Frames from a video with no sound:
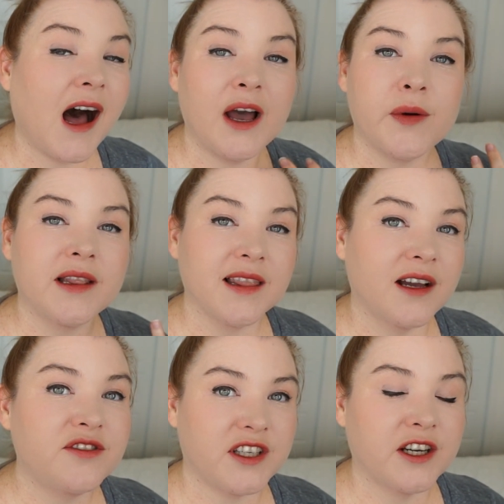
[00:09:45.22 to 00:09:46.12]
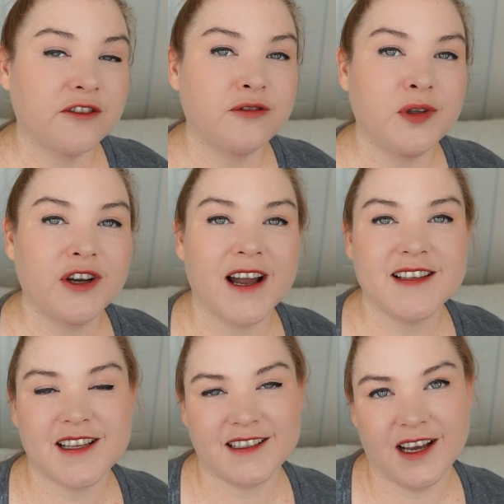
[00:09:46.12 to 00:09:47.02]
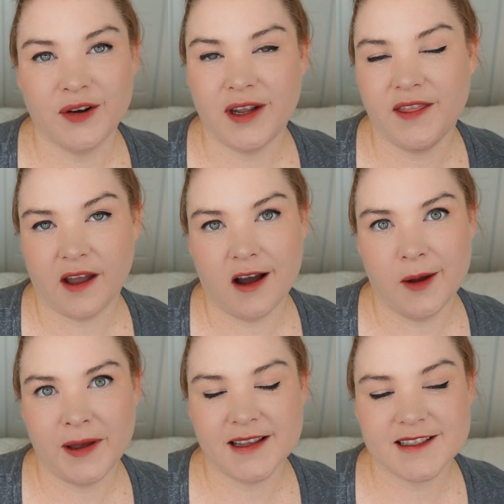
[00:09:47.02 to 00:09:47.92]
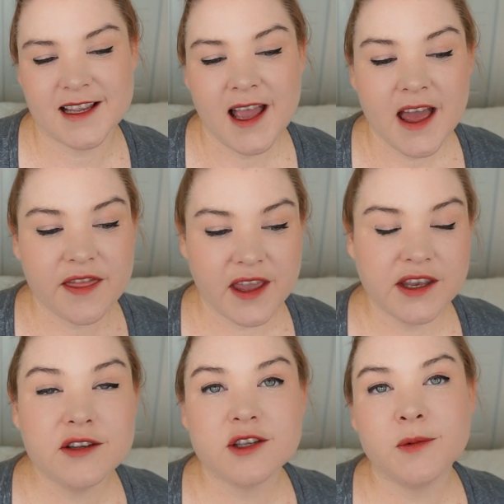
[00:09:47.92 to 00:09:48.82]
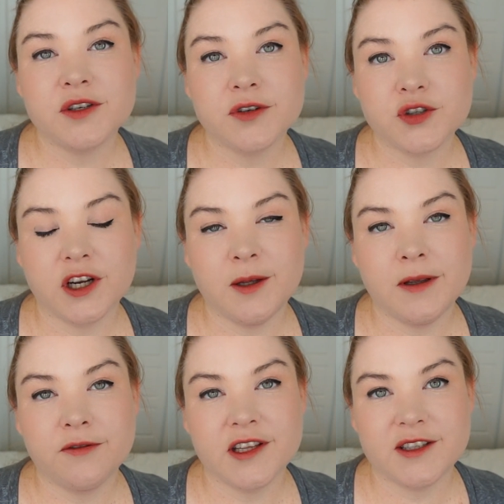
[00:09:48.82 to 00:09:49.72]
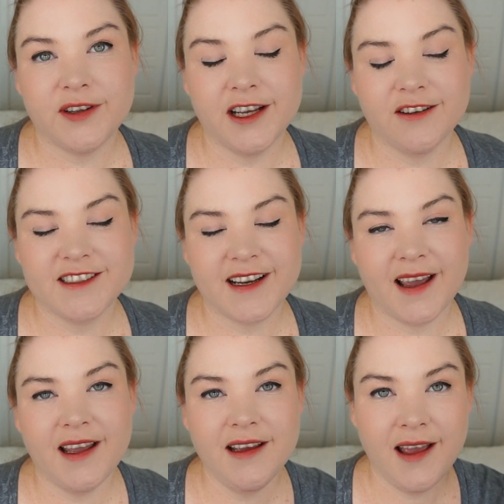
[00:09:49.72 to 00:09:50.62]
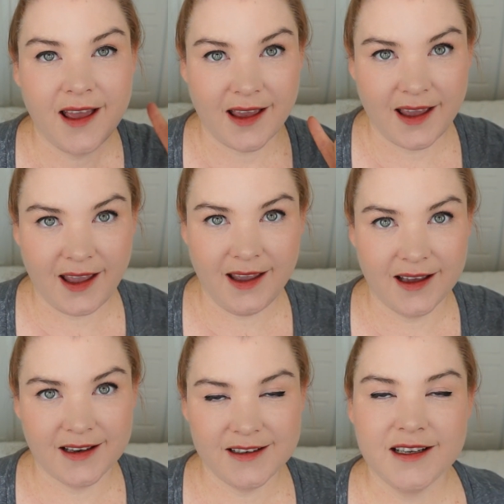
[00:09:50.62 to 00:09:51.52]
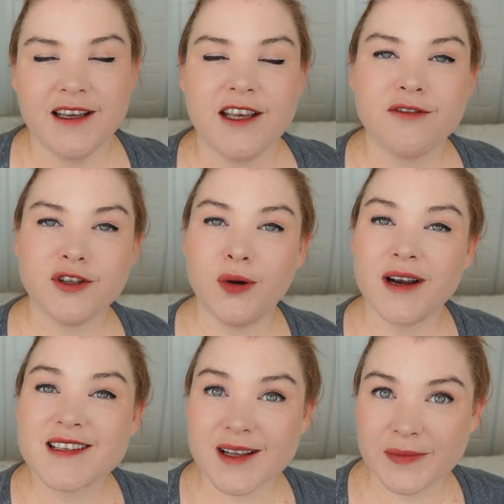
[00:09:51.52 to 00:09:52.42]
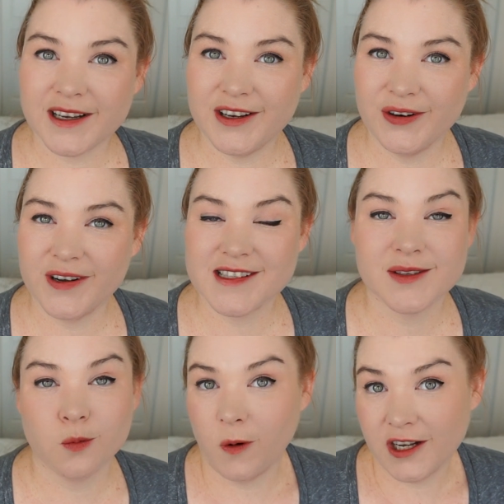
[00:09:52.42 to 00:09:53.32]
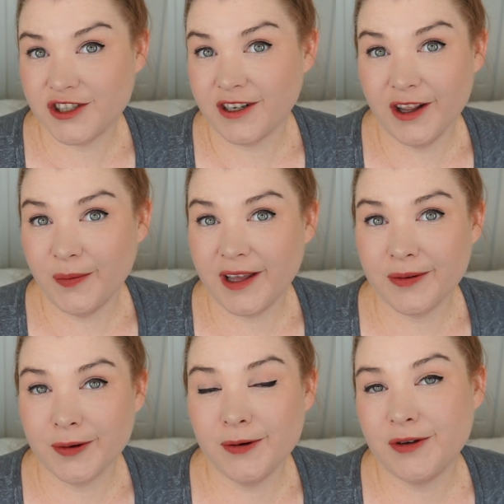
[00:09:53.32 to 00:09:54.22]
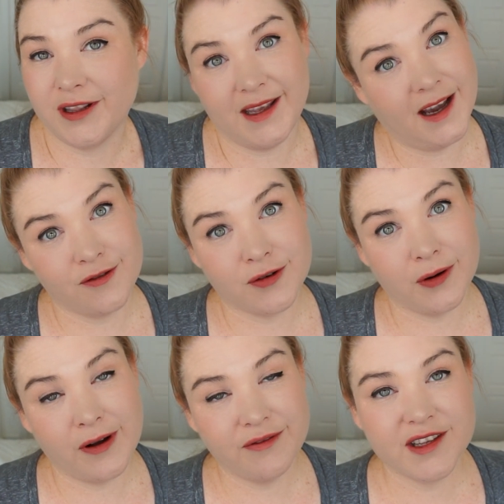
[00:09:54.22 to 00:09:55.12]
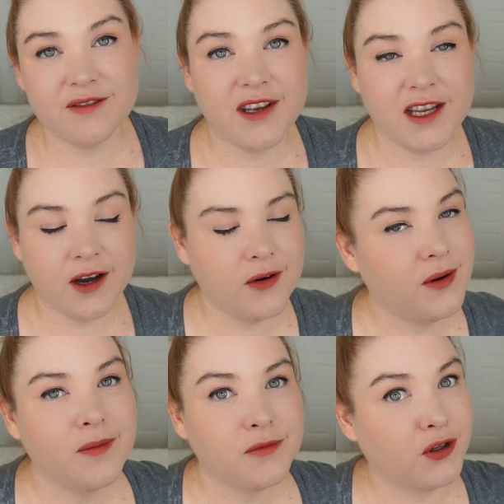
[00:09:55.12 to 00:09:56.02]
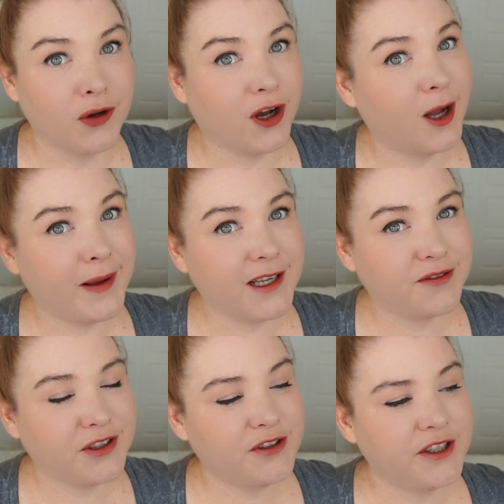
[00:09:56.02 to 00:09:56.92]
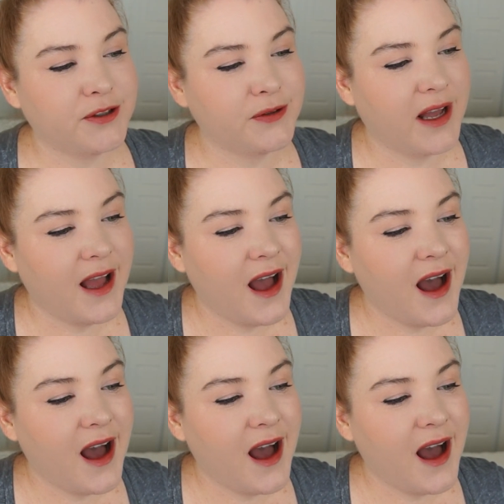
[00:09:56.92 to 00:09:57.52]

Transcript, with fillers: I would love to hear from you guys down in the comments. Thank you so much for joining me for this video today. And if you are somebody who has watched all the way through to the outro of this video, don't know how many of you do,